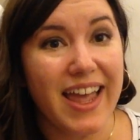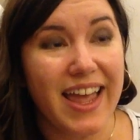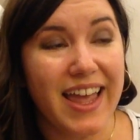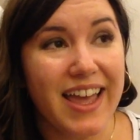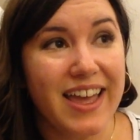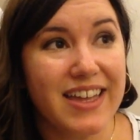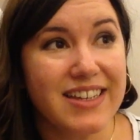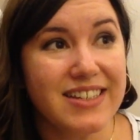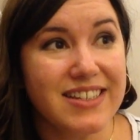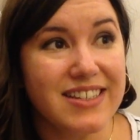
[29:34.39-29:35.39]

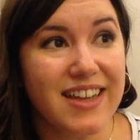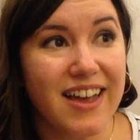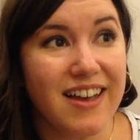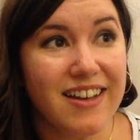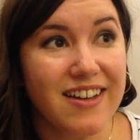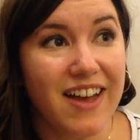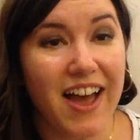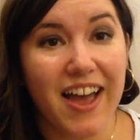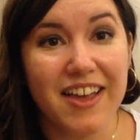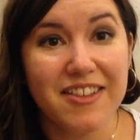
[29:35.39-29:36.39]
and
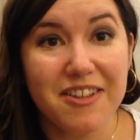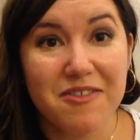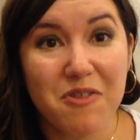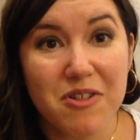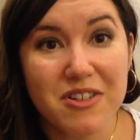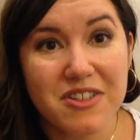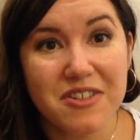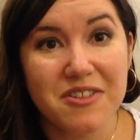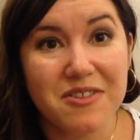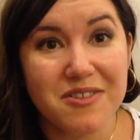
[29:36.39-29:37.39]
I look forward
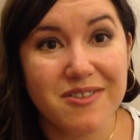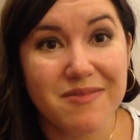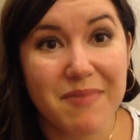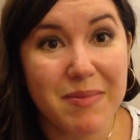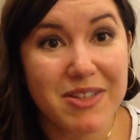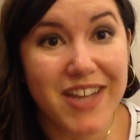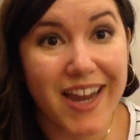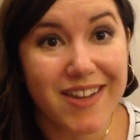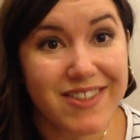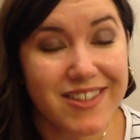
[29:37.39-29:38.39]
to maybe
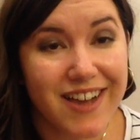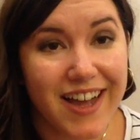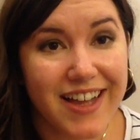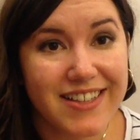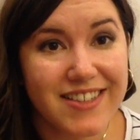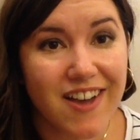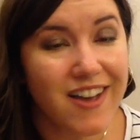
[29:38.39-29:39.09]
chatting with you guys